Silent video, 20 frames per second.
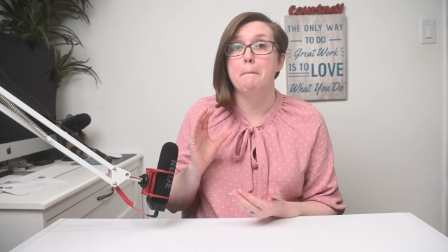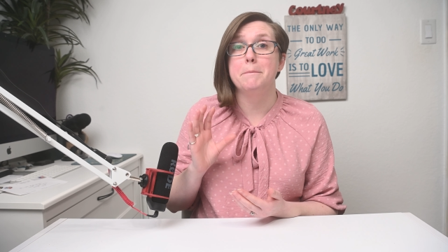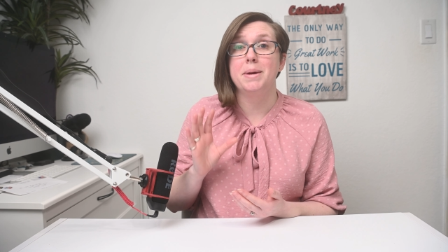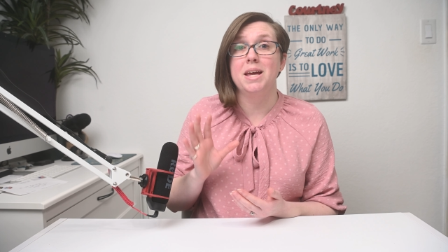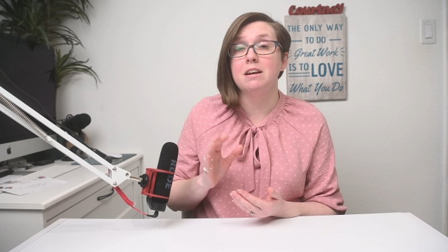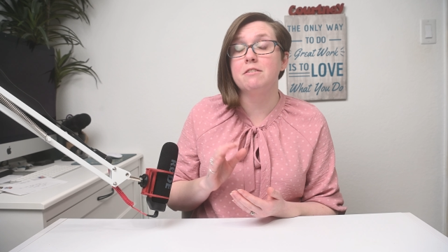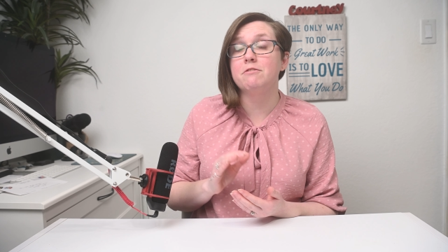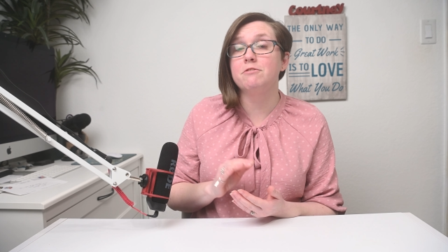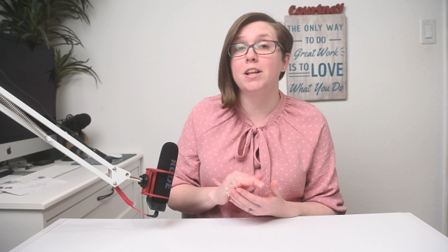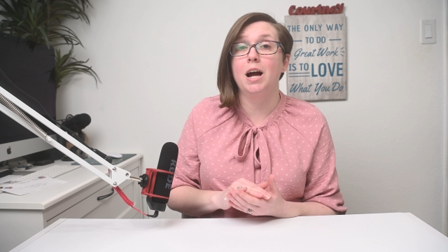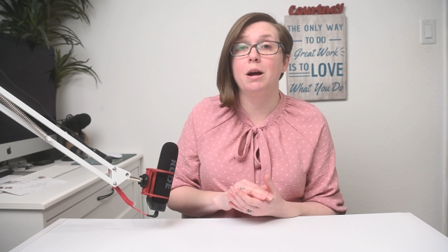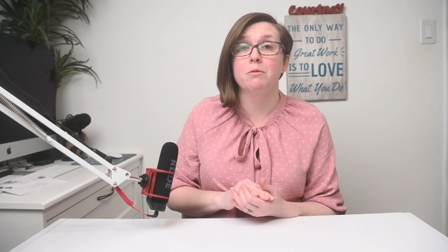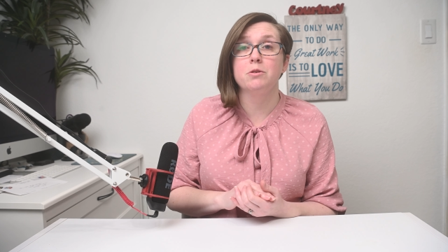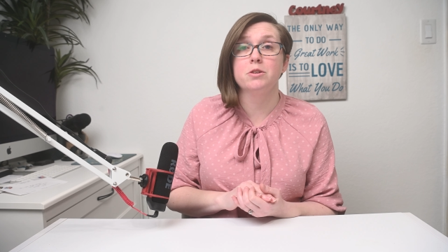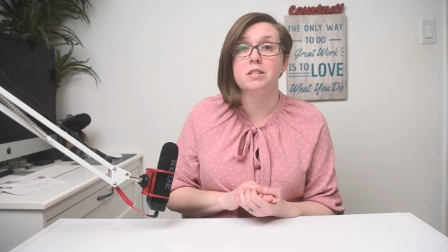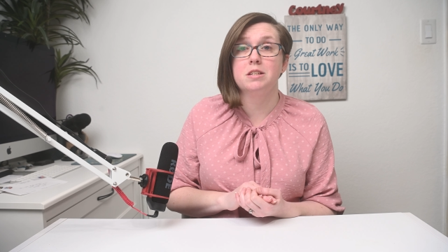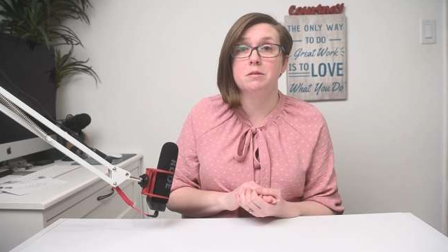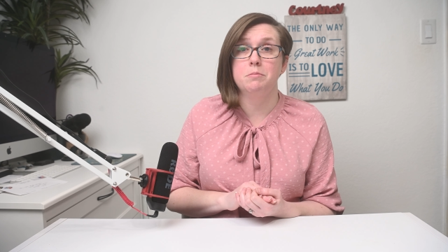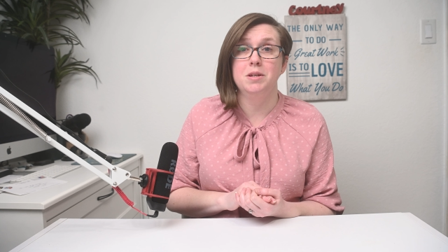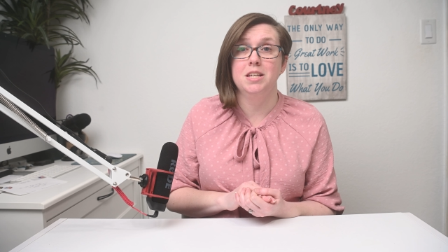pink
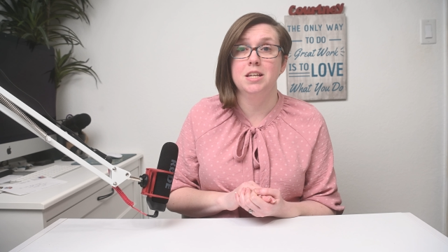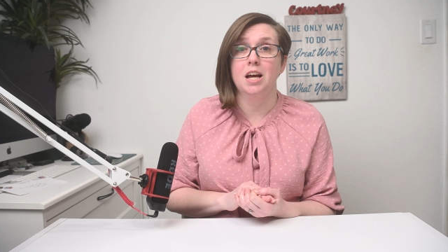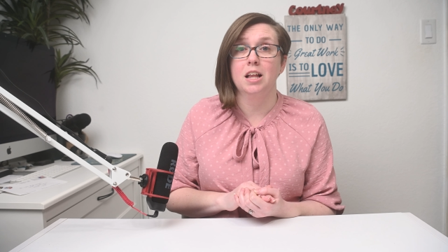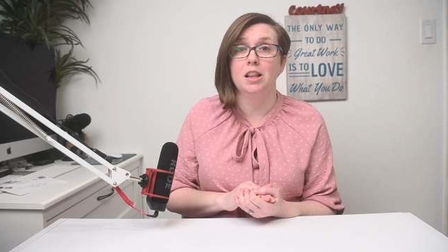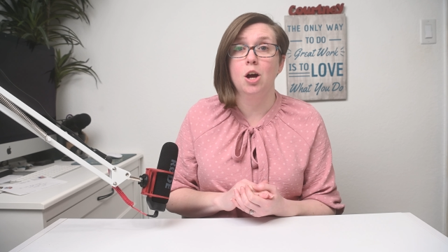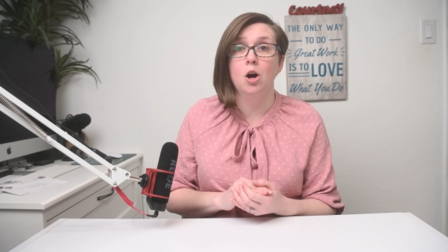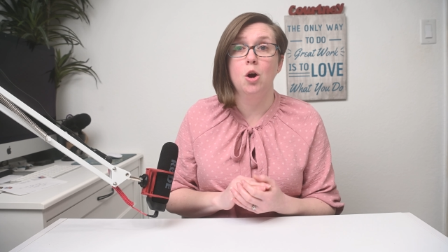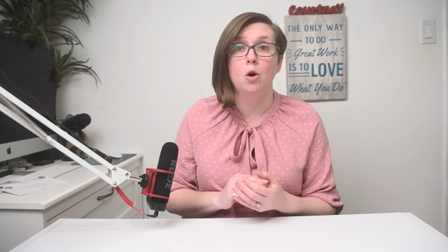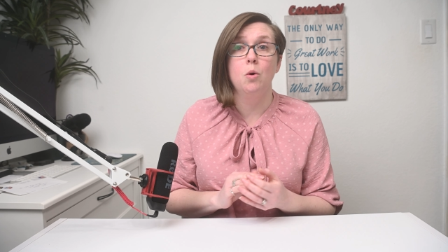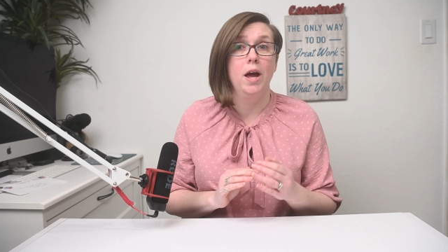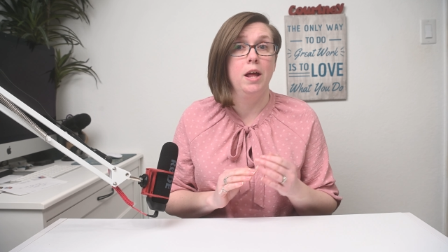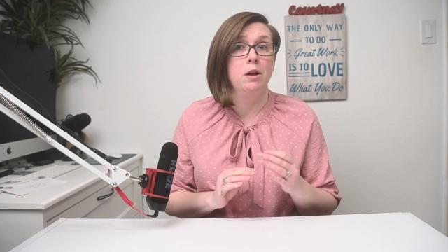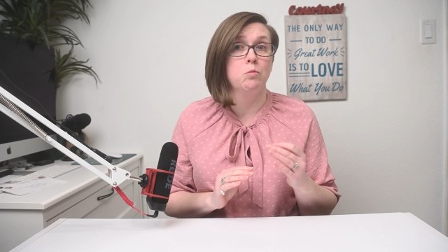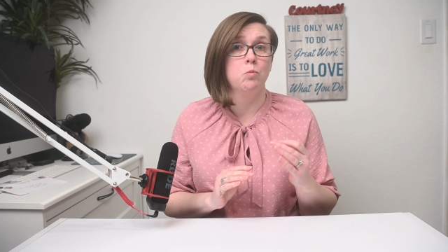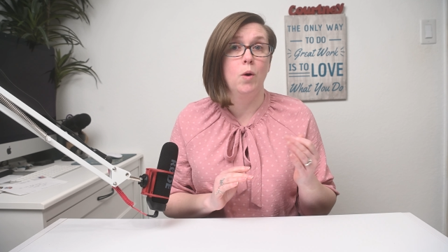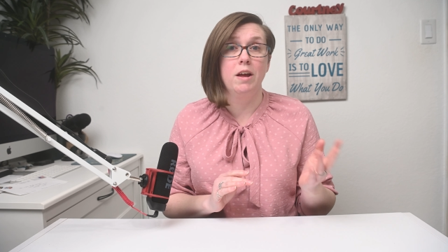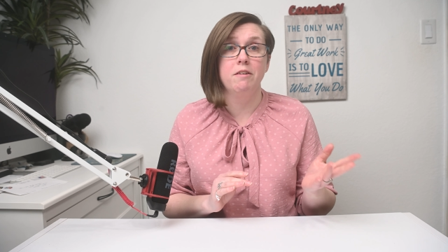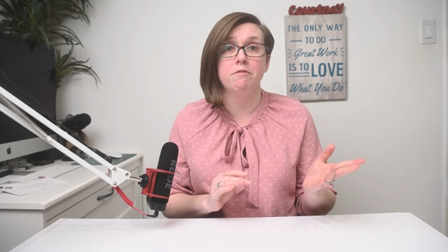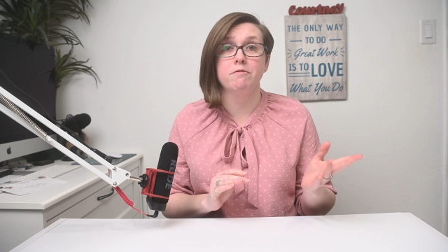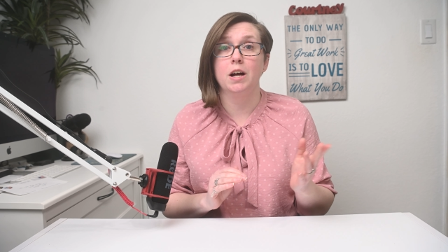flowers to be yellow and
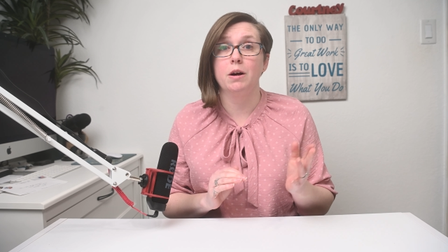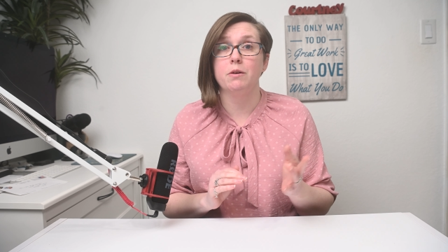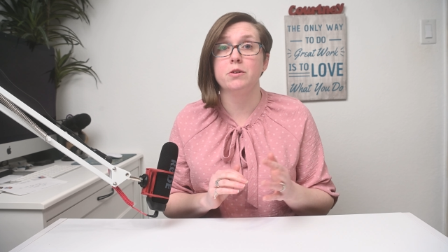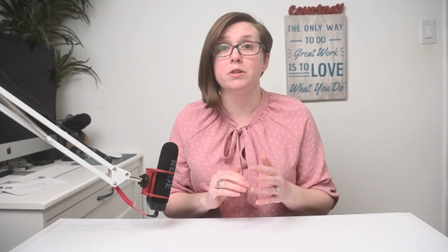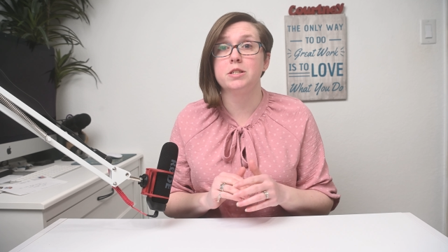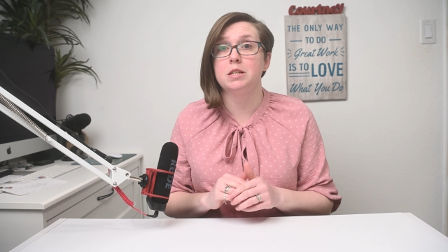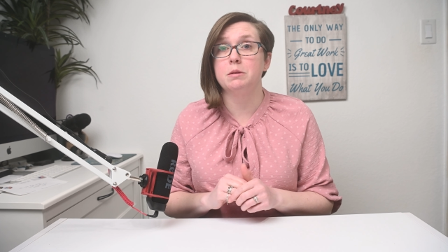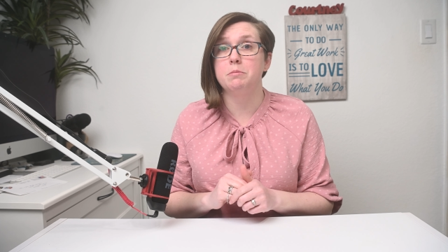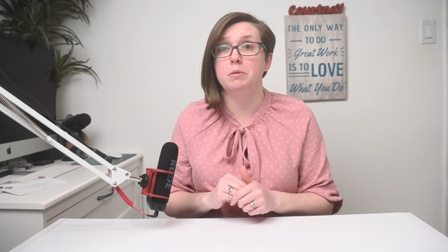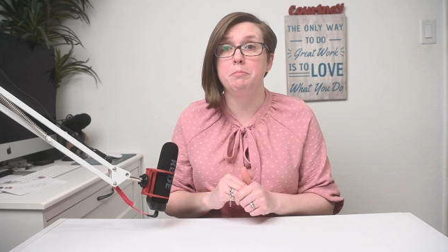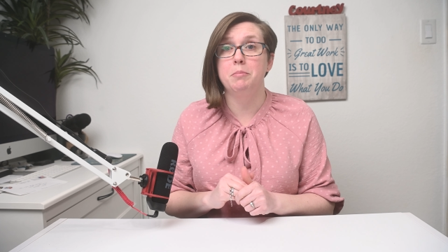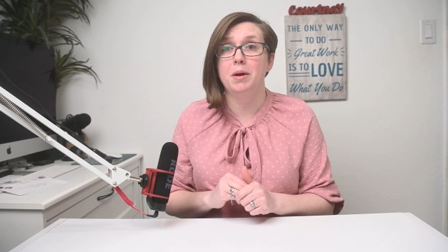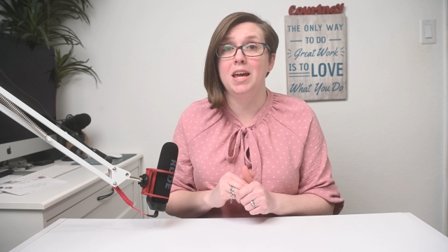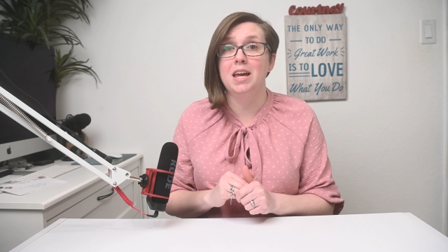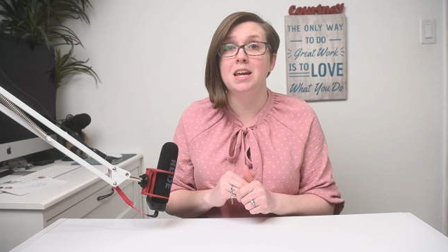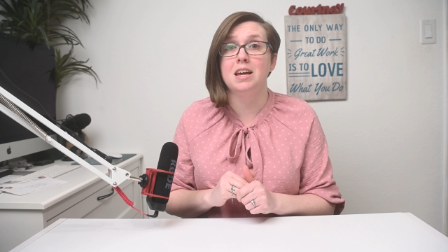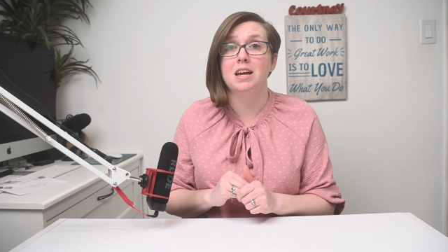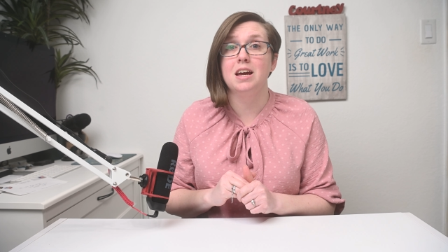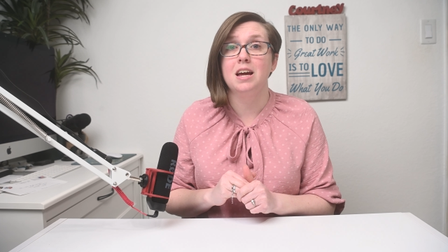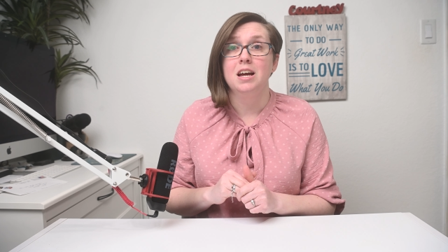white flowers to be
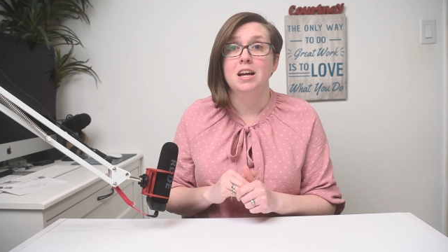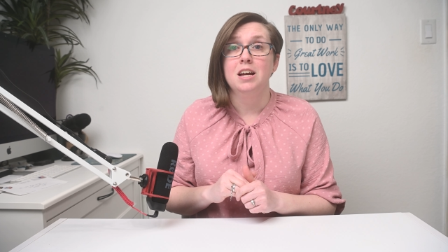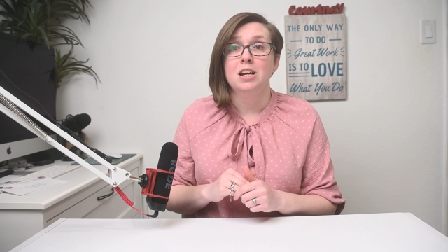pink.